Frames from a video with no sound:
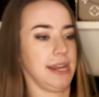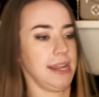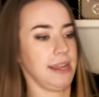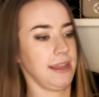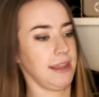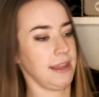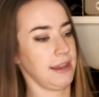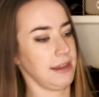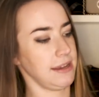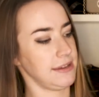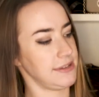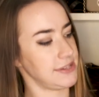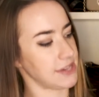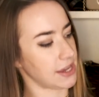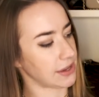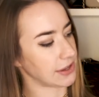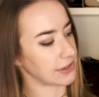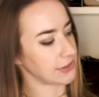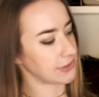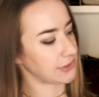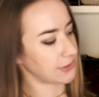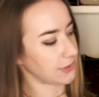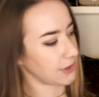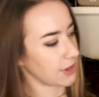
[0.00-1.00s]
it
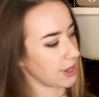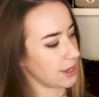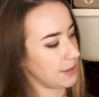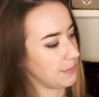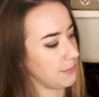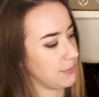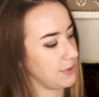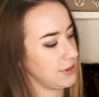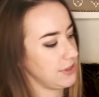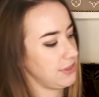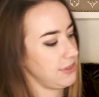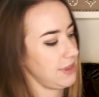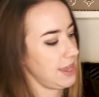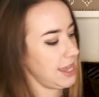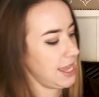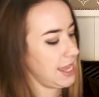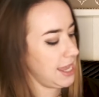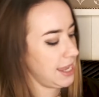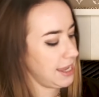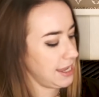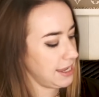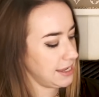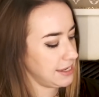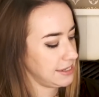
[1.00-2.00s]
does come with
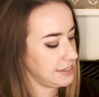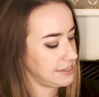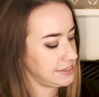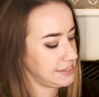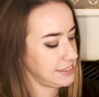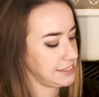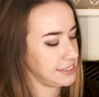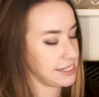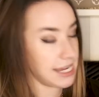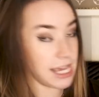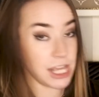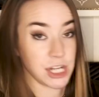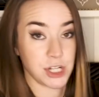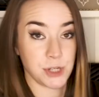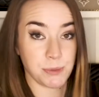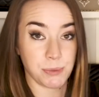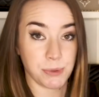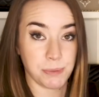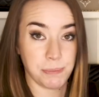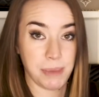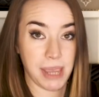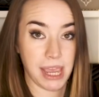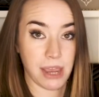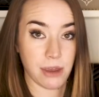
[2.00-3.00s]
a
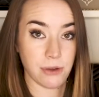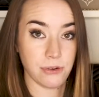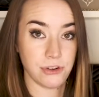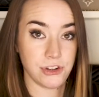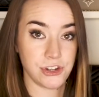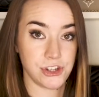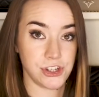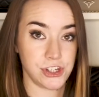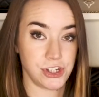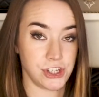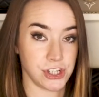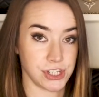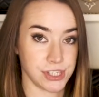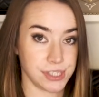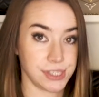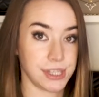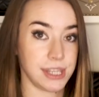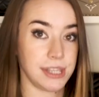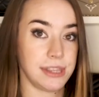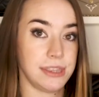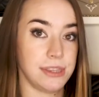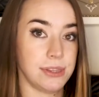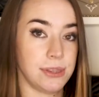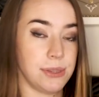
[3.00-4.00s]
detachable pouch, just
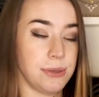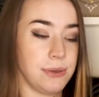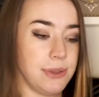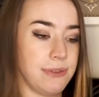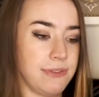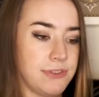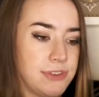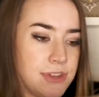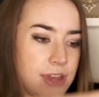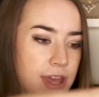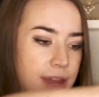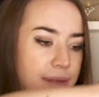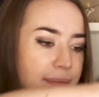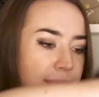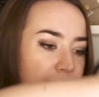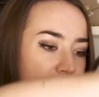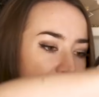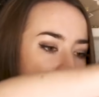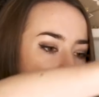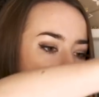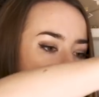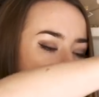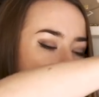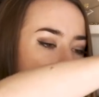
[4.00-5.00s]
like the Louis Vuitton
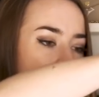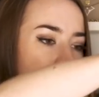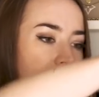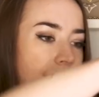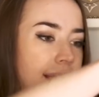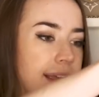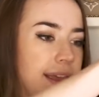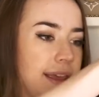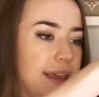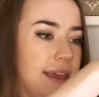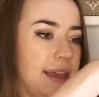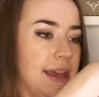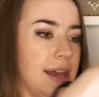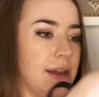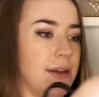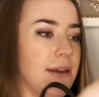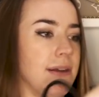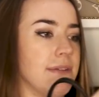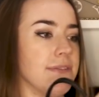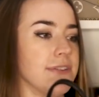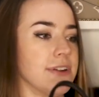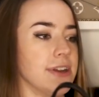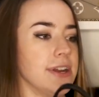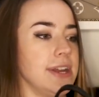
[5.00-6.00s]
bag.
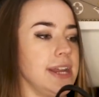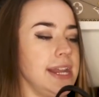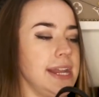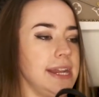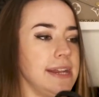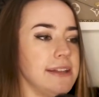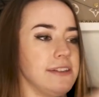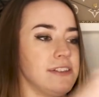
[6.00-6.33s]
However, it is